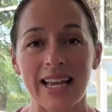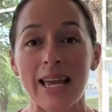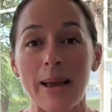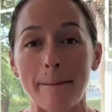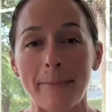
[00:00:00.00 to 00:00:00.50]

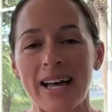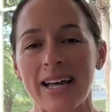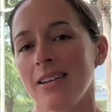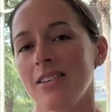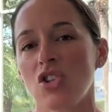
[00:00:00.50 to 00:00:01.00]
They
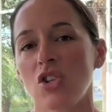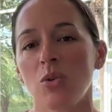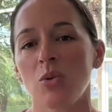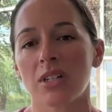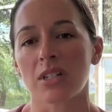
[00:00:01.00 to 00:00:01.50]
bind
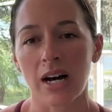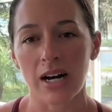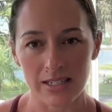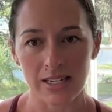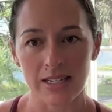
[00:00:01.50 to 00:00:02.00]
to the
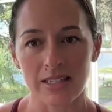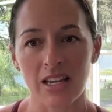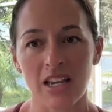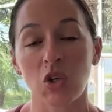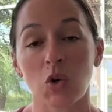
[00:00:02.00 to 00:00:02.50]
toxins
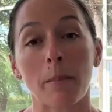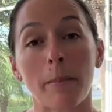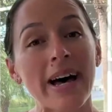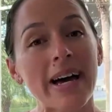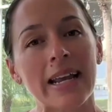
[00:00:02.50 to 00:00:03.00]
in your
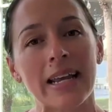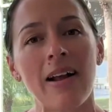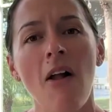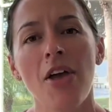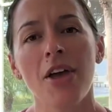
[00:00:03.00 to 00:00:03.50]
body
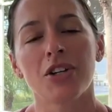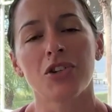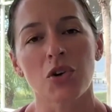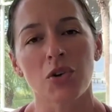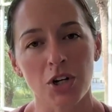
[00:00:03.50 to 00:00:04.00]

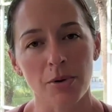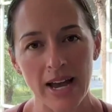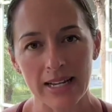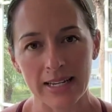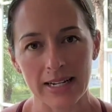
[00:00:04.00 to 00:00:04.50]
so that your
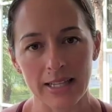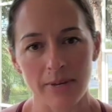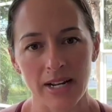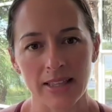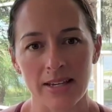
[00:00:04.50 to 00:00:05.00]
body can
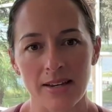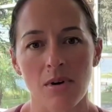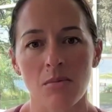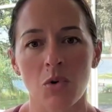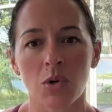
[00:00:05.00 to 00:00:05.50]
eliminate
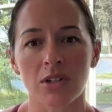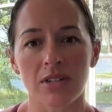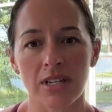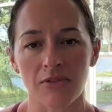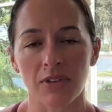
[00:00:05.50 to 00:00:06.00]
them more
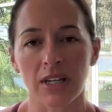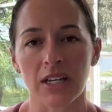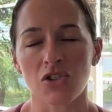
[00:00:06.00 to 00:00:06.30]
safely.